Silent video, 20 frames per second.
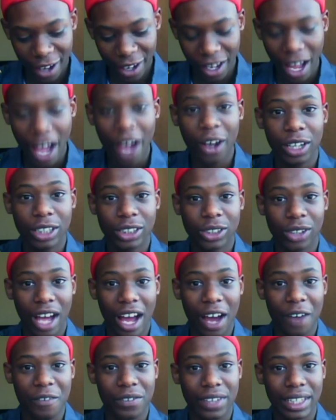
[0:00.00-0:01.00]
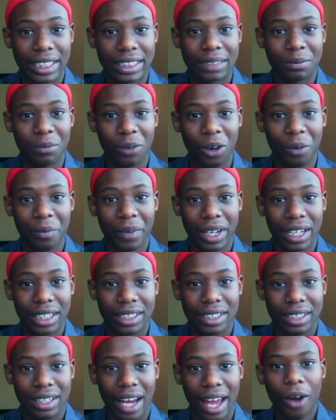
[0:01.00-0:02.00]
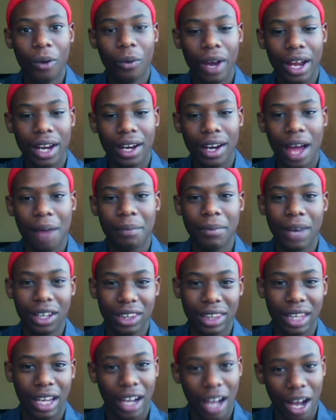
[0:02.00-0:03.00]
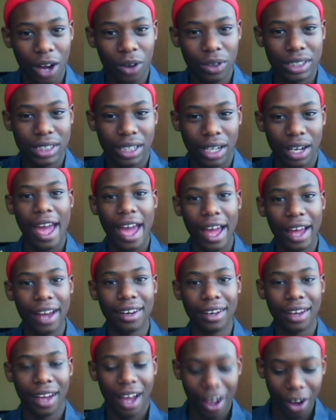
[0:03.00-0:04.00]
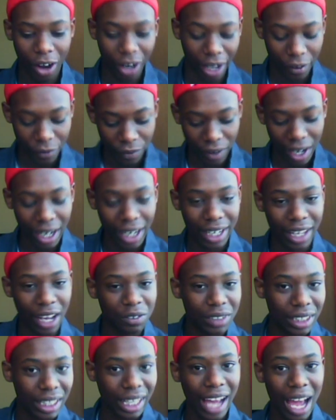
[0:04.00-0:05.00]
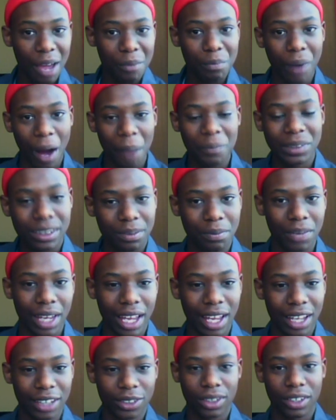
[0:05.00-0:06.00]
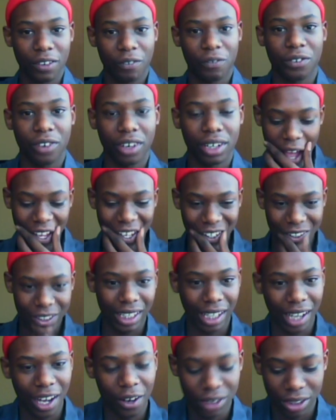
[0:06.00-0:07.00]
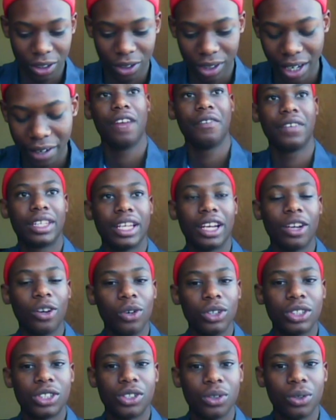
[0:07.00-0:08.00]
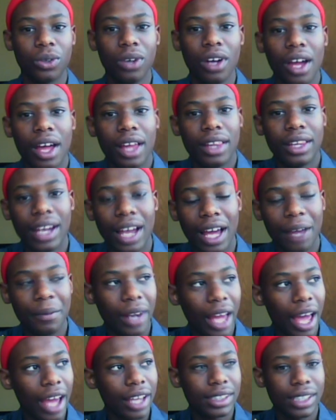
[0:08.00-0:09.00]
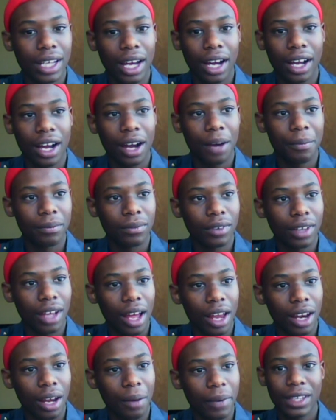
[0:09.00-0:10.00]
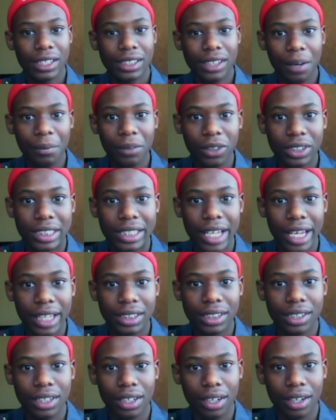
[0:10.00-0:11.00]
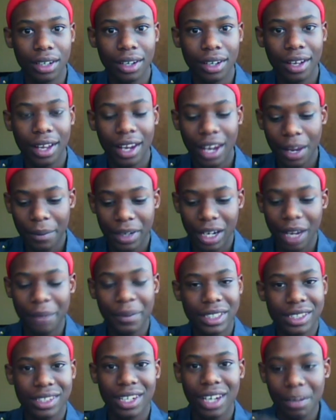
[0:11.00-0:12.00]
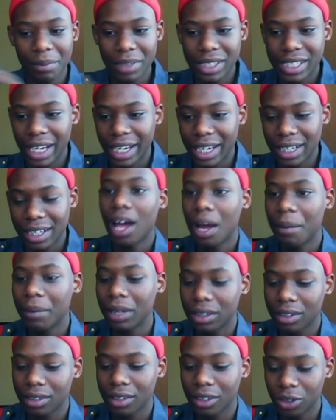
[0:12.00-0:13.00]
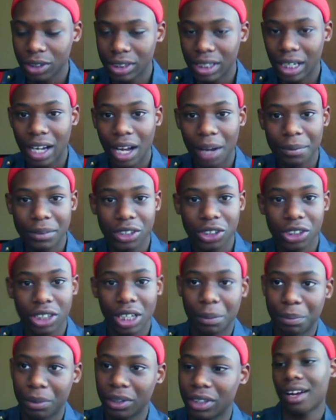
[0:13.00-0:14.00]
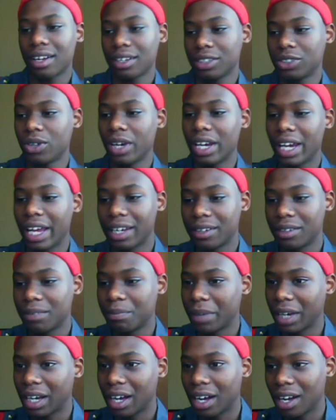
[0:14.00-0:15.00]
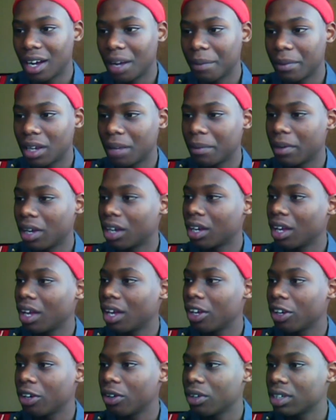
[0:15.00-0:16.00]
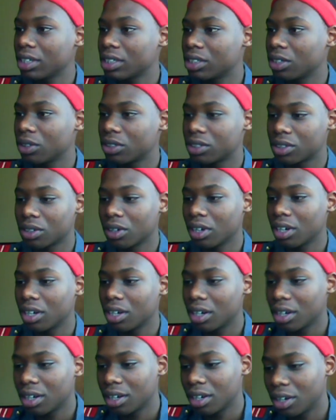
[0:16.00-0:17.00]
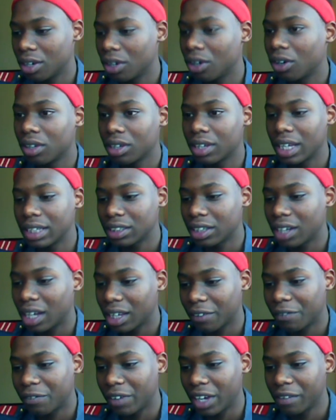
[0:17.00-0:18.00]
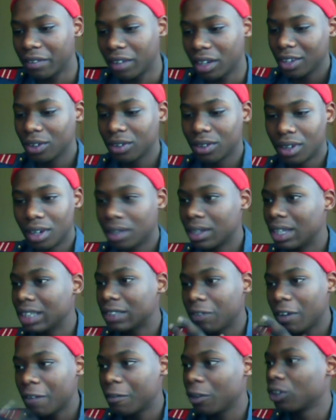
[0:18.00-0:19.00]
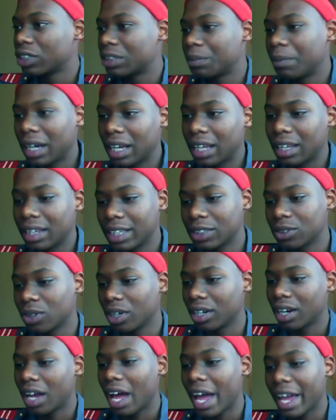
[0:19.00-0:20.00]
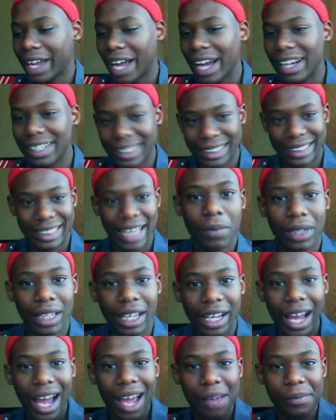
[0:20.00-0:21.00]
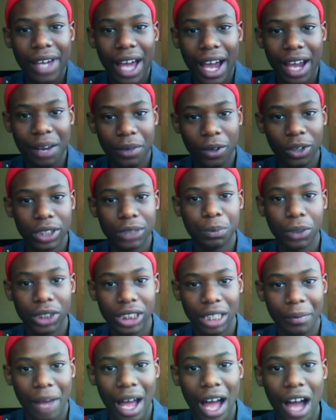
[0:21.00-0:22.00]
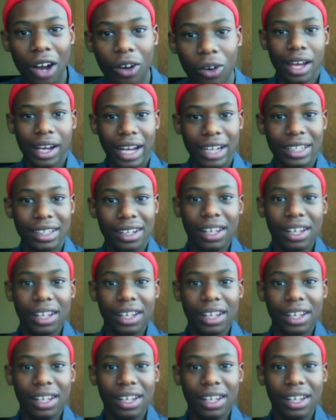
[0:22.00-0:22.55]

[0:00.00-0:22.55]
also have this moment, like, when I'm at the counter and, okay, finally, after the guy bumps me into the front, I get to the counter, okay, everything goes through. Then I'm like, I see a gum and I'm like, this gum looks tasty. Let me check it out. Because the gum's usually put at, so I like pick a gum and I'm like, hey, yo, this looks good. No, there's another flavor. Oh, this flavor looks better than this one. I can't decide. The guy behind me was pushing my ankle and